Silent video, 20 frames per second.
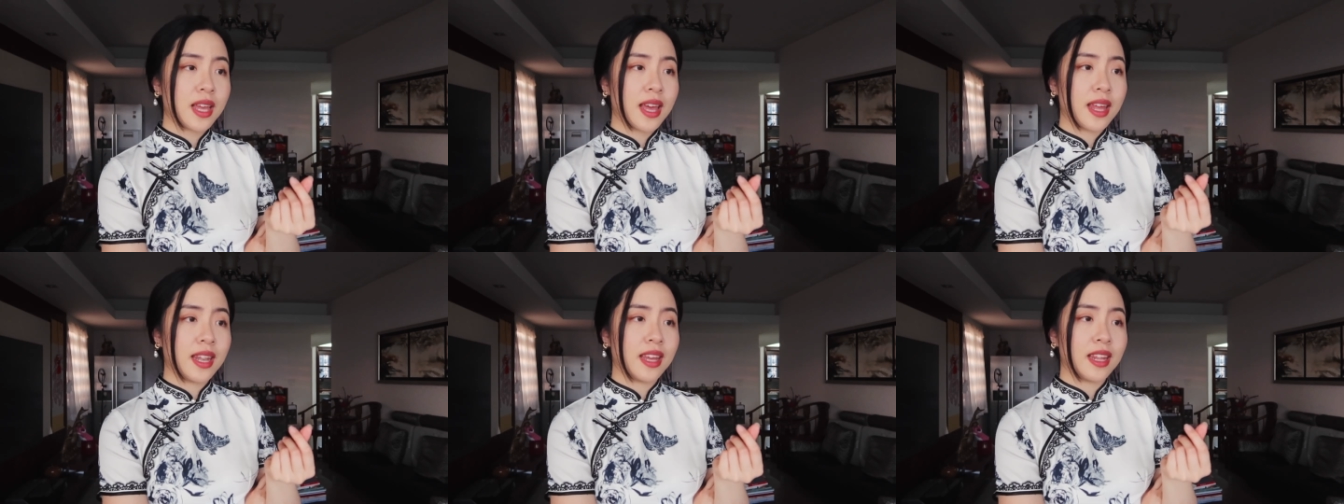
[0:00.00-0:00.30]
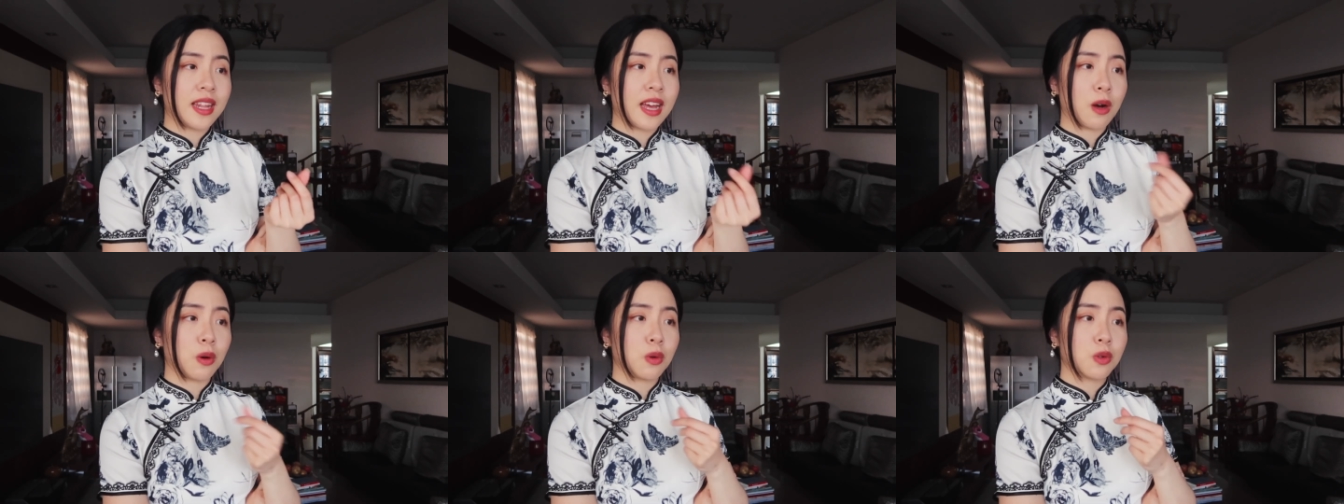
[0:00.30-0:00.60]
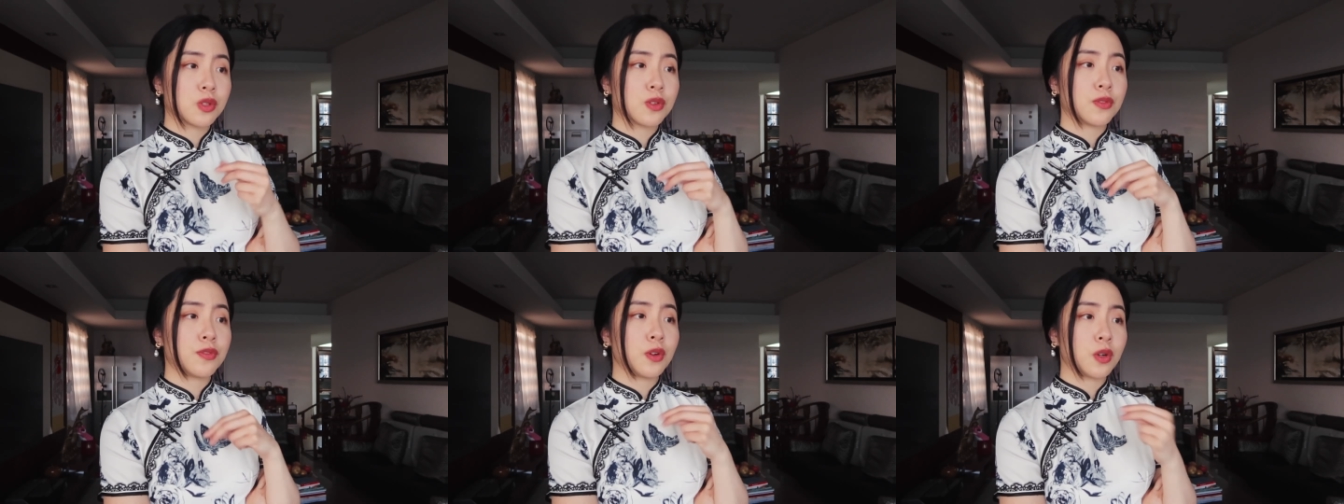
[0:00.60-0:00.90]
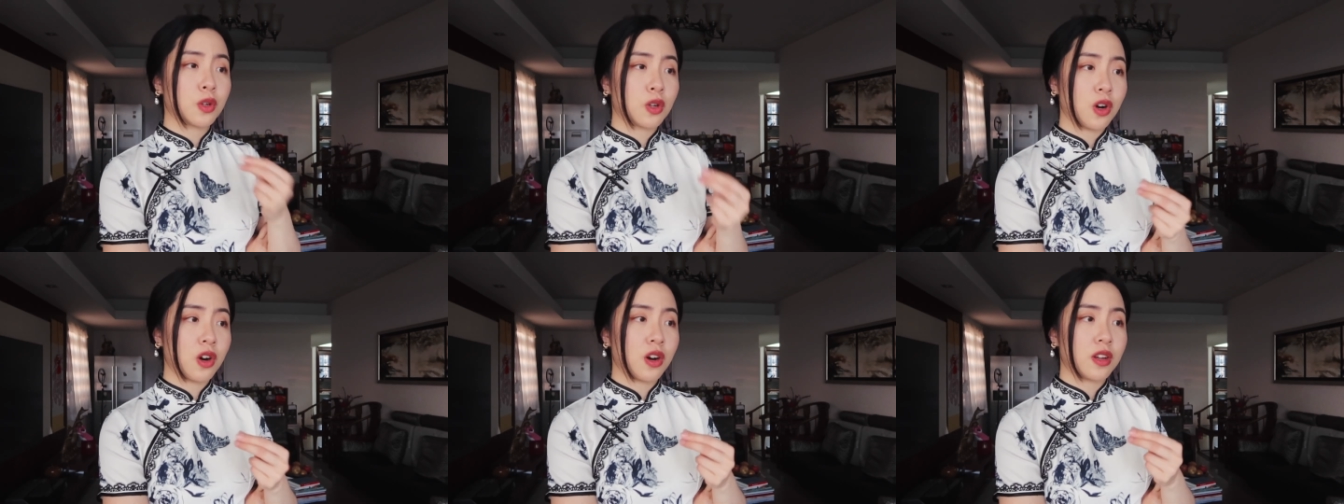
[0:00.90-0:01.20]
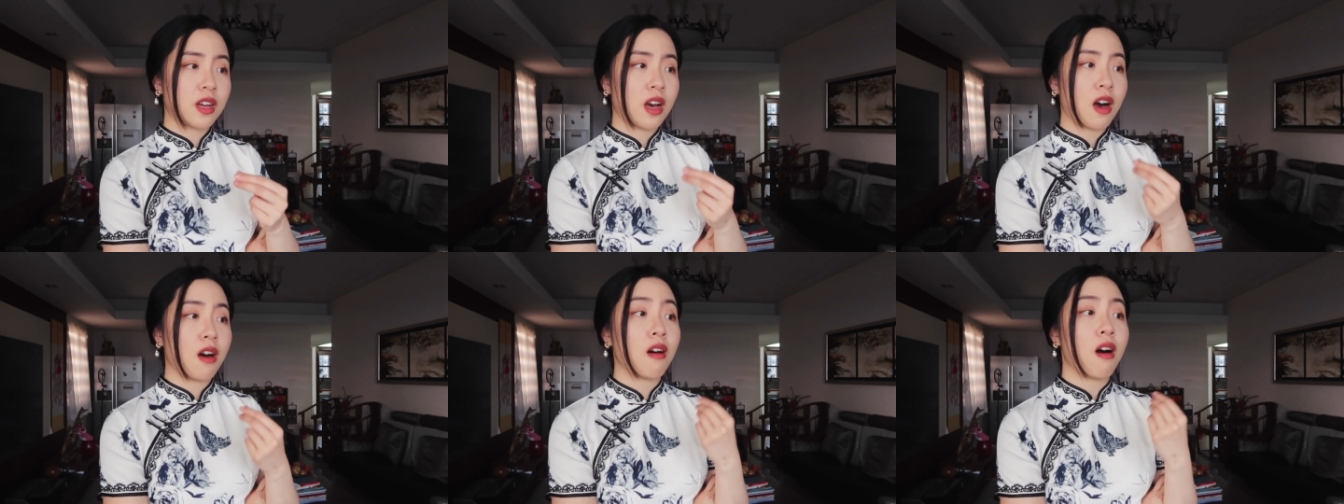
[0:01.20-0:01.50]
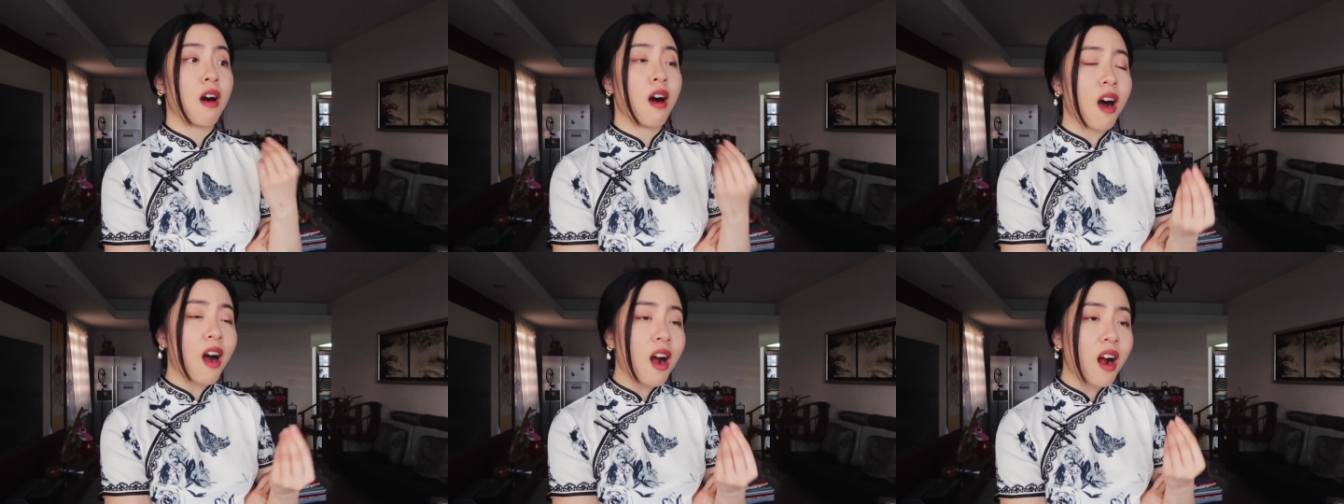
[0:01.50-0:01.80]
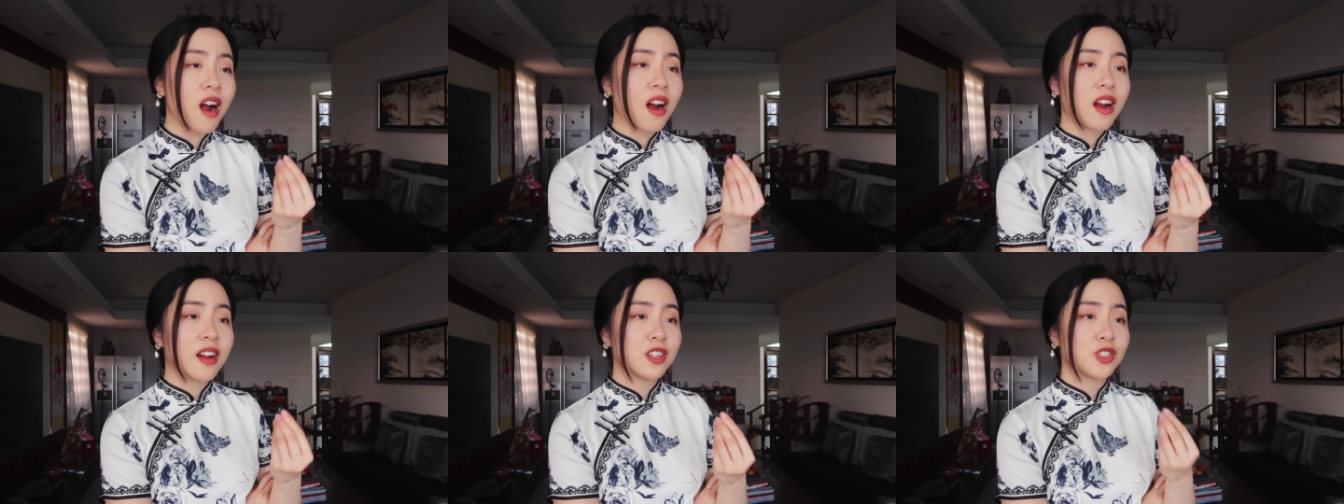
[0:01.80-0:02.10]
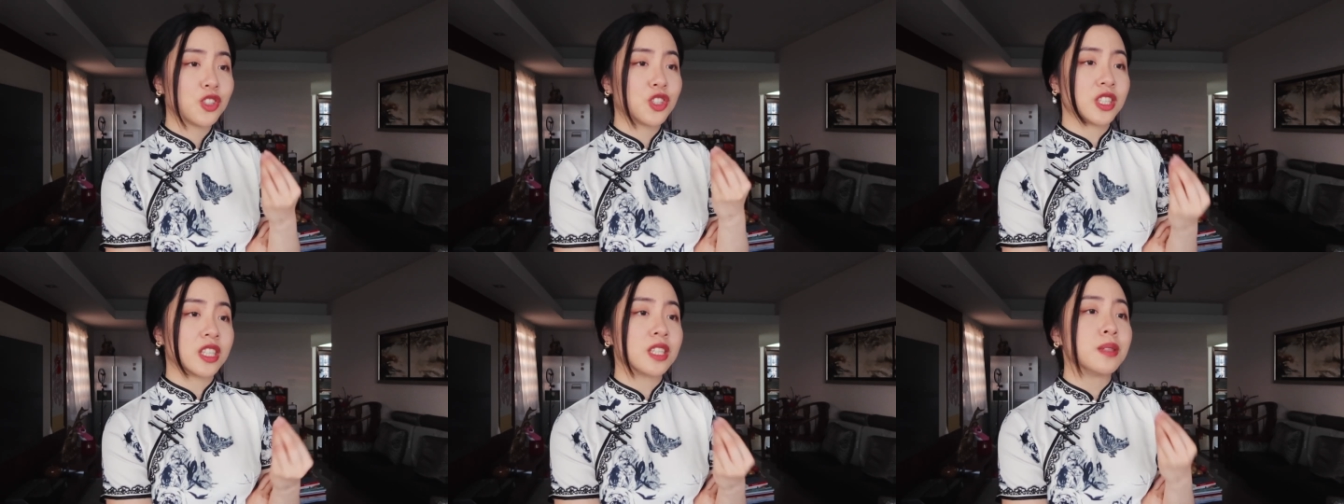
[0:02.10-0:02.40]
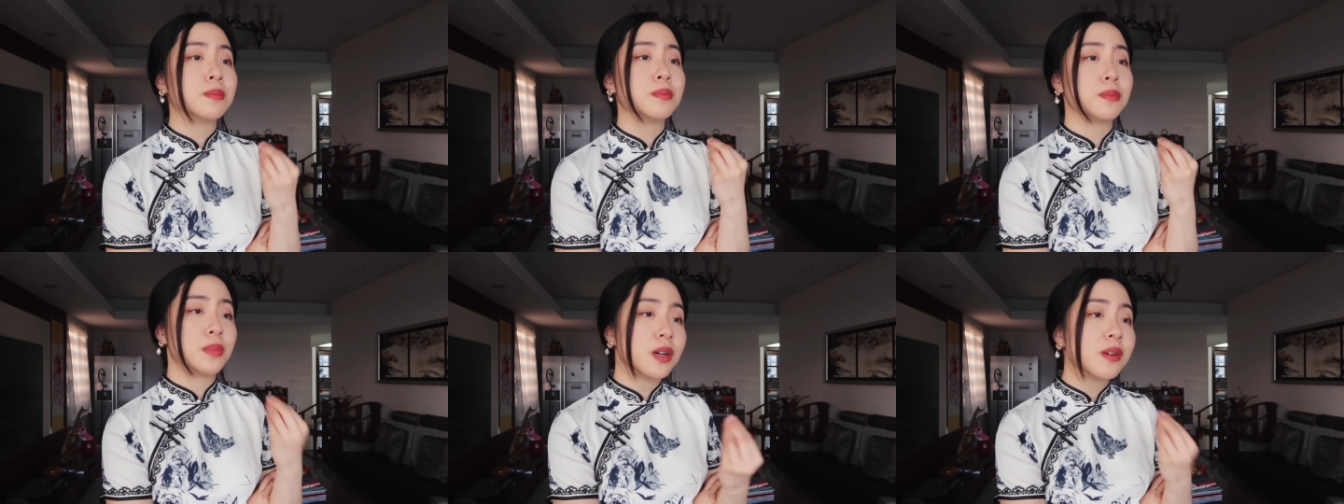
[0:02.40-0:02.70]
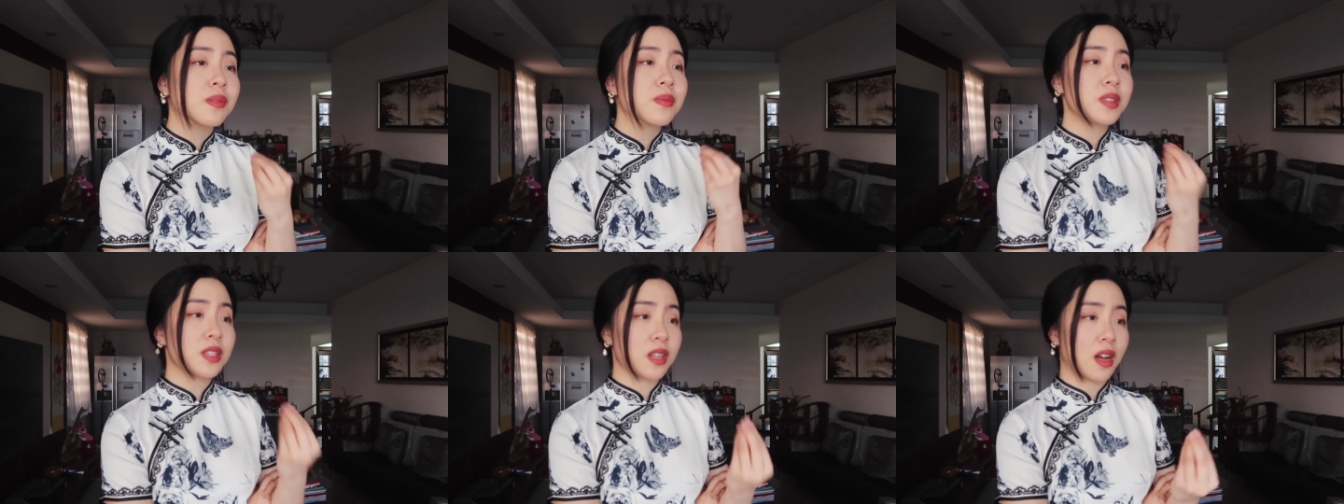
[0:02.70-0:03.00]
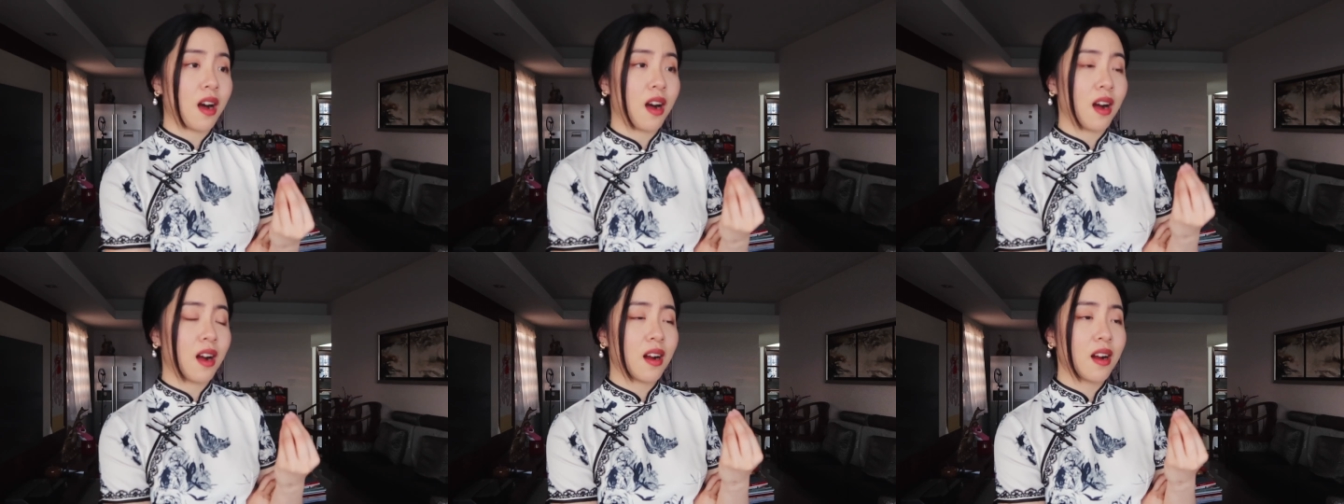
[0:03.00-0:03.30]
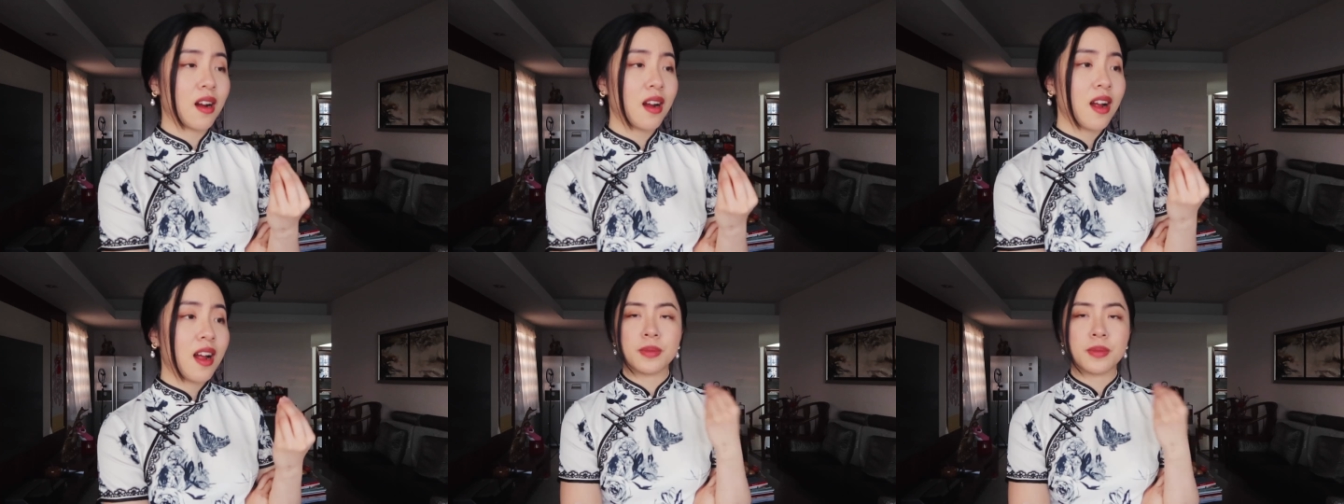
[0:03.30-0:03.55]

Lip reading: and then I also forgot how hard chicken bones are